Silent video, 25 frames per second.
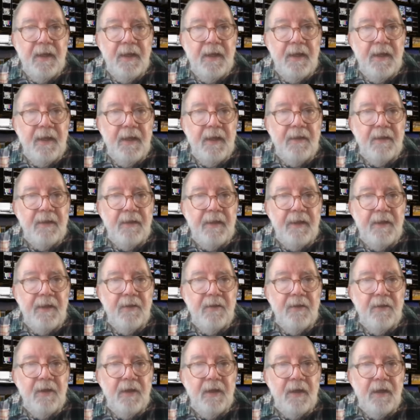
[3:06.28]
and they
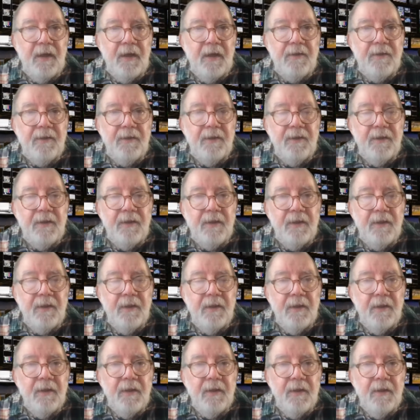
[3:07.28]
are not
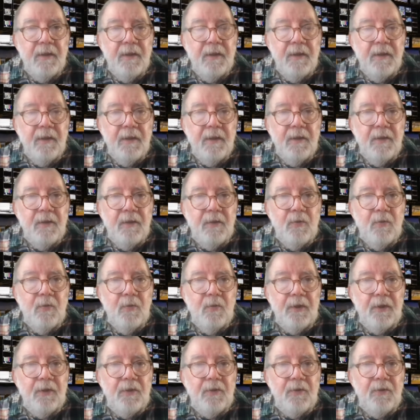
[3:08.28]

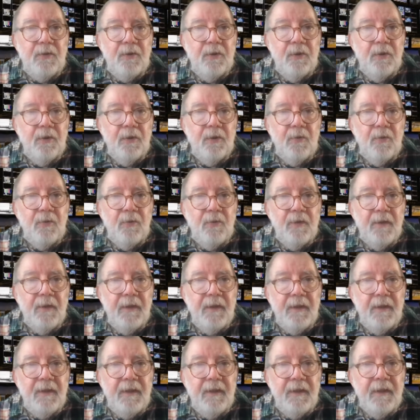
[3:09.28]
going to go
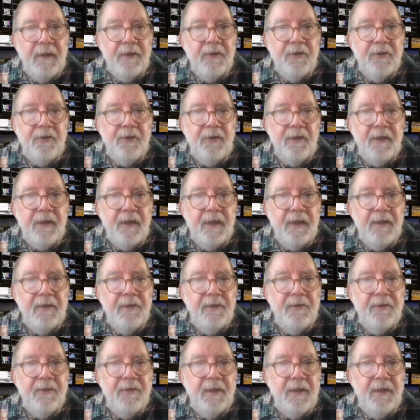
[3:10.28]
into the United
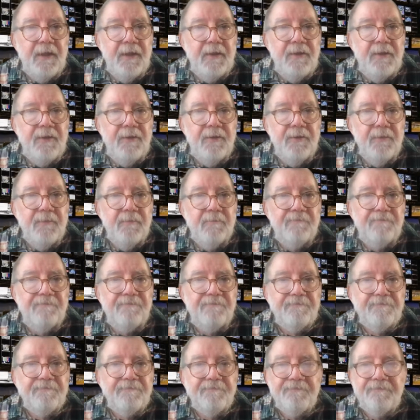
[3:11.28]
States
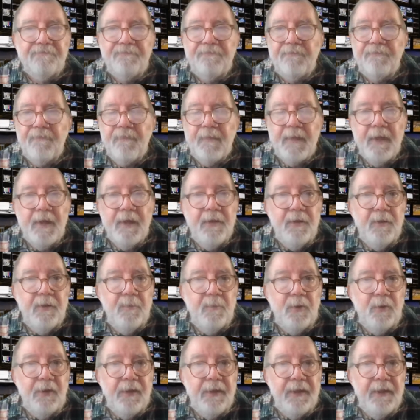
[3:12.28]
to
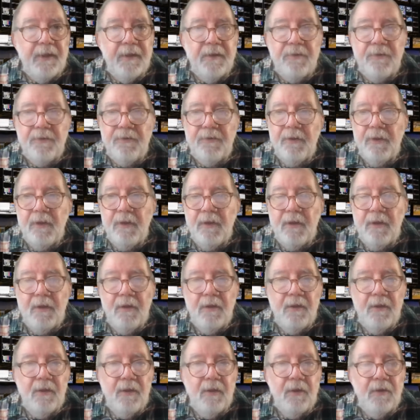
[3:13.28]
bring us
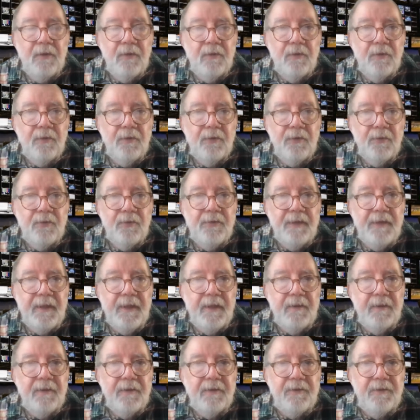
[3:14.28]
our local
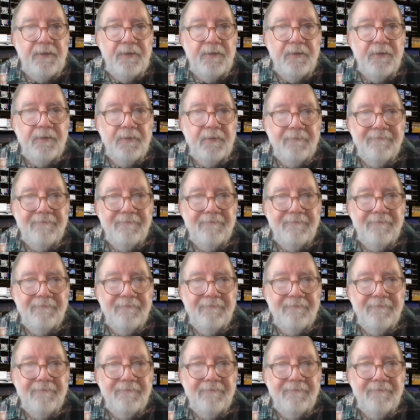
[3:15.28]
salads,